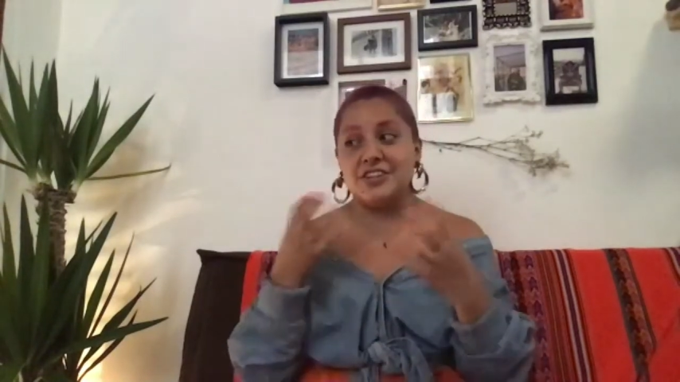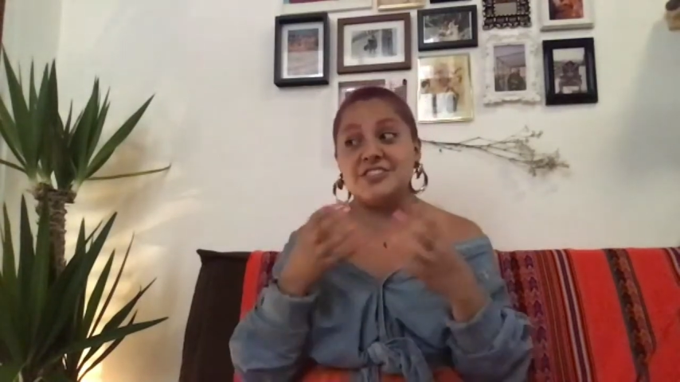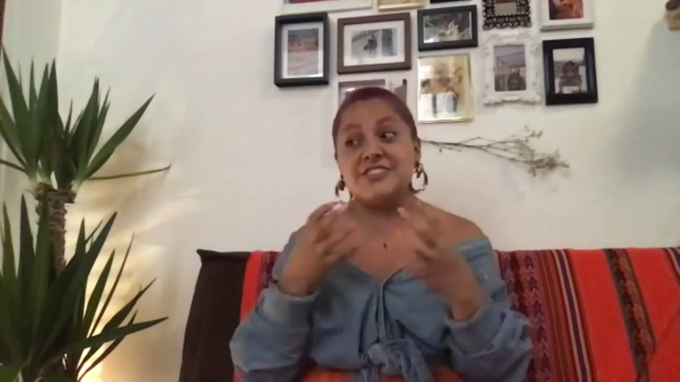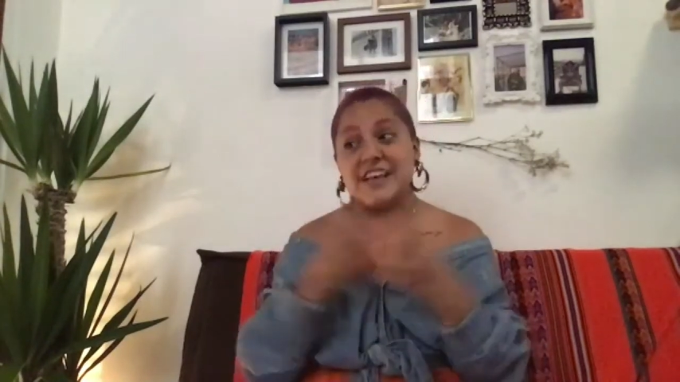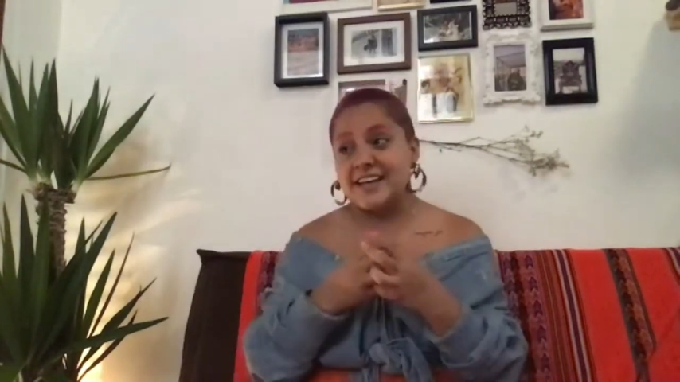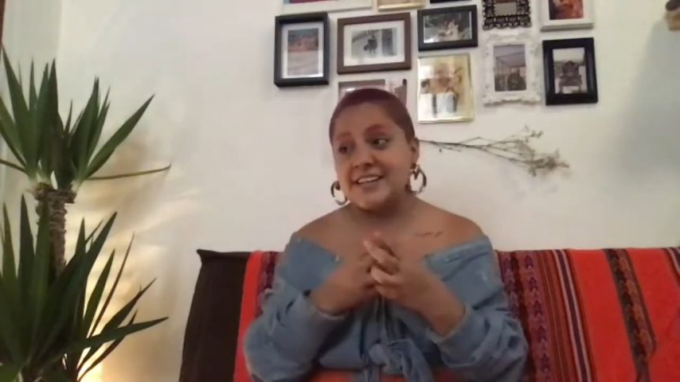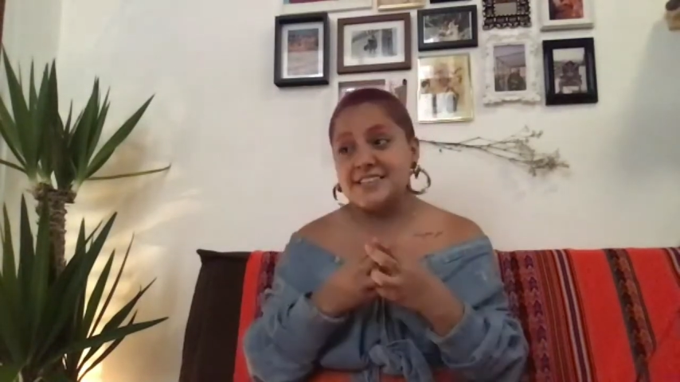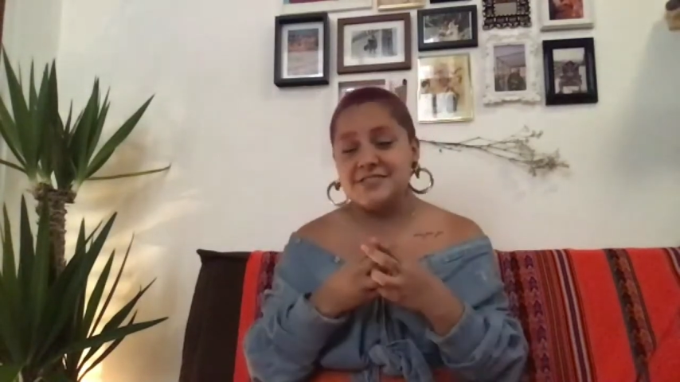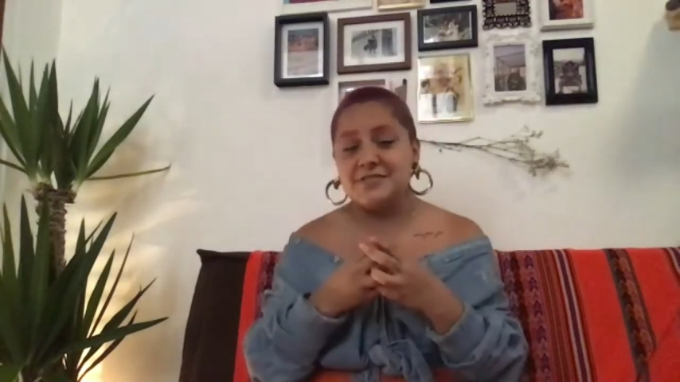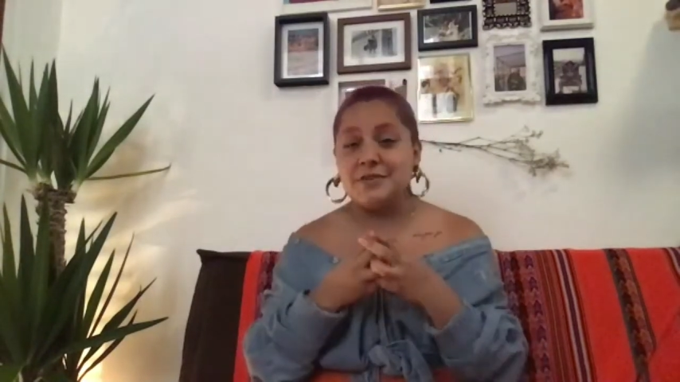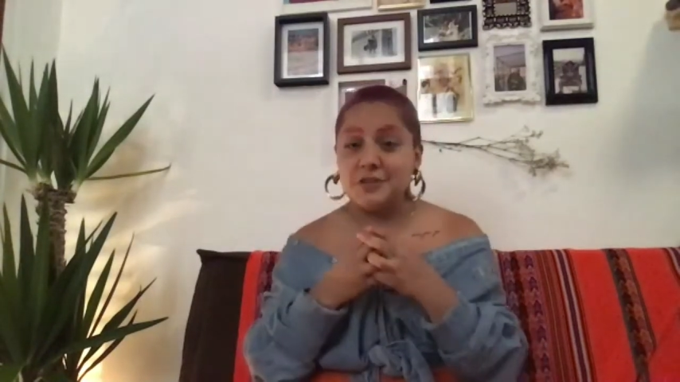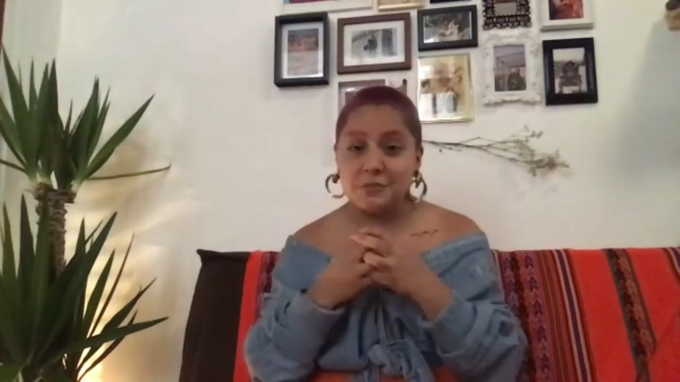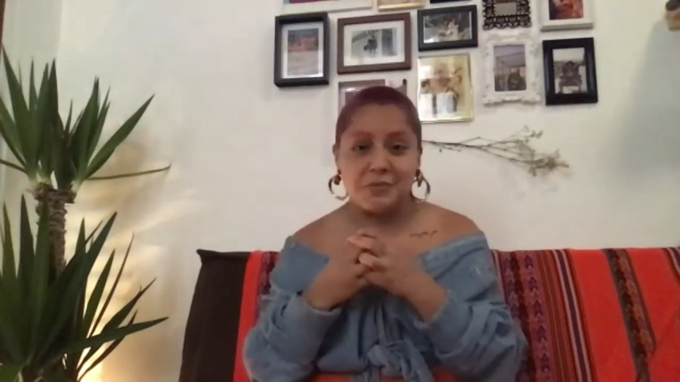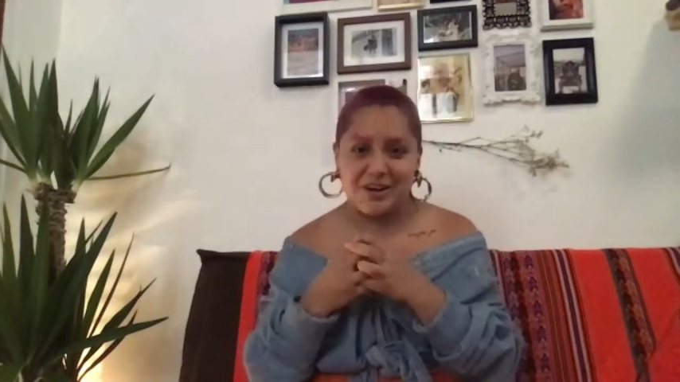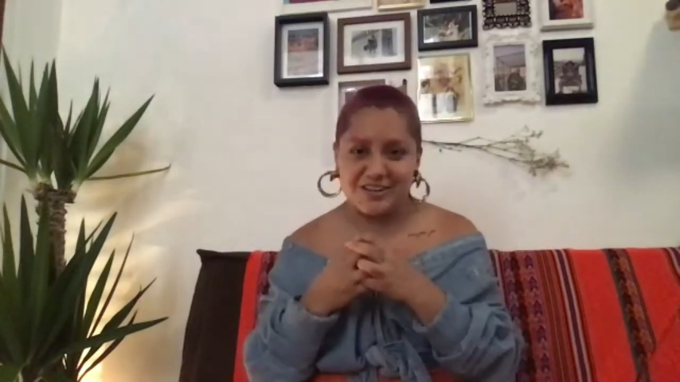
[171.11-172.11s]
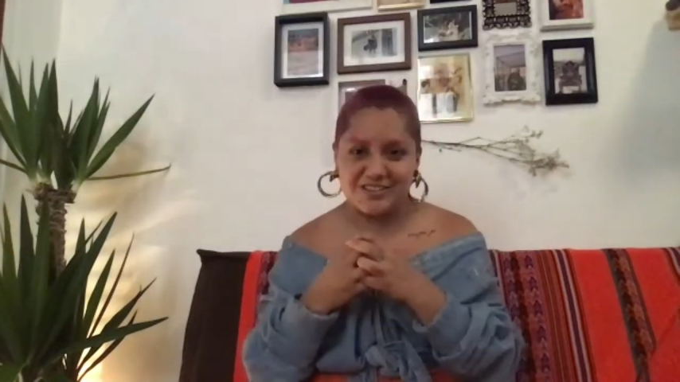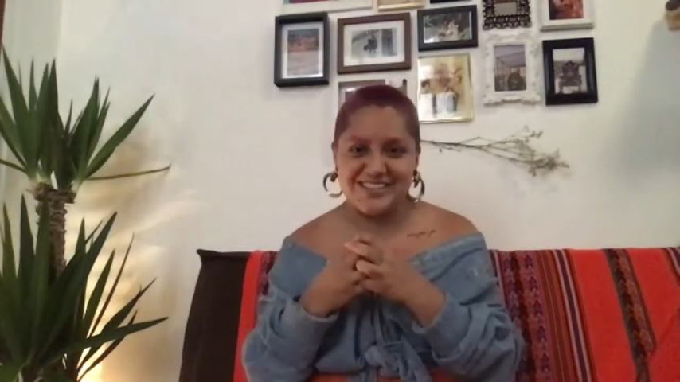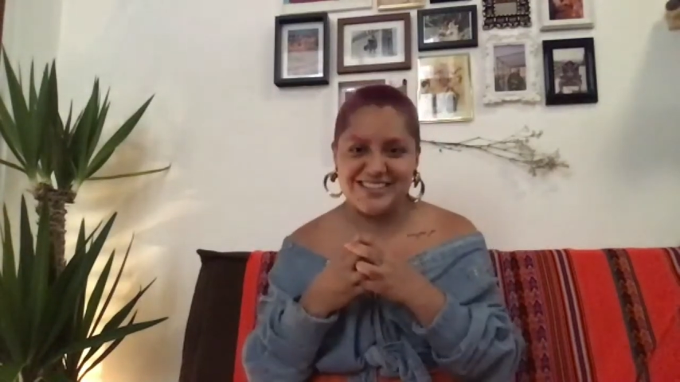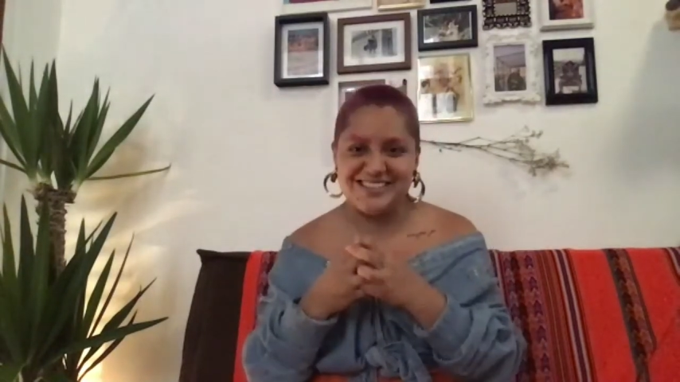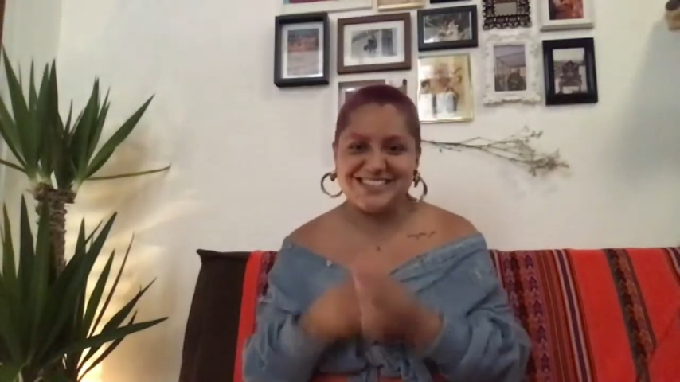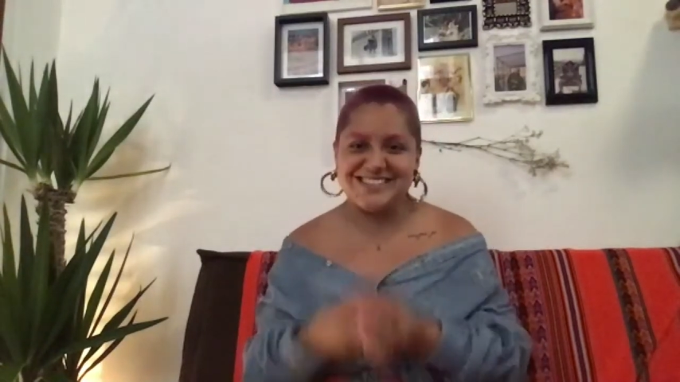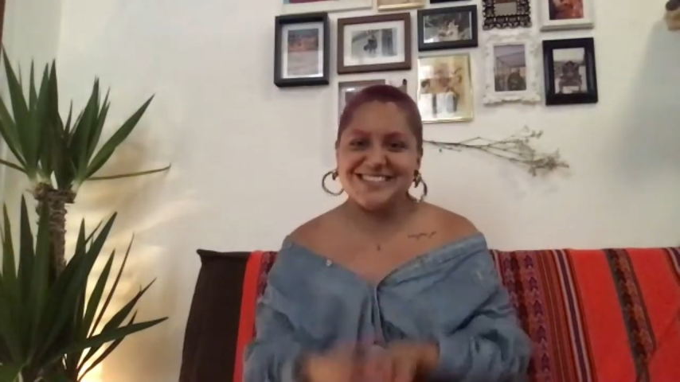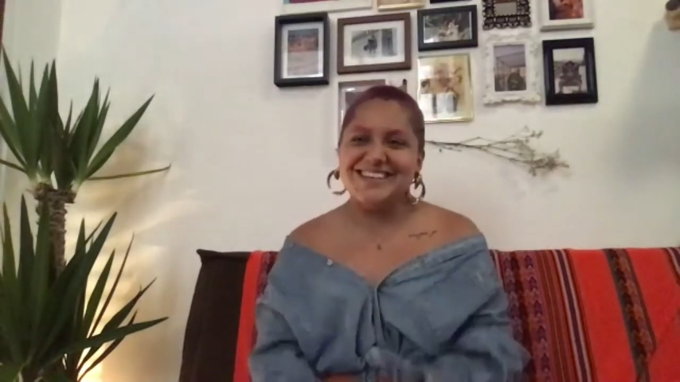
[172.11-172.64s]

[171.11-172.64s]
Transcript: text for the project.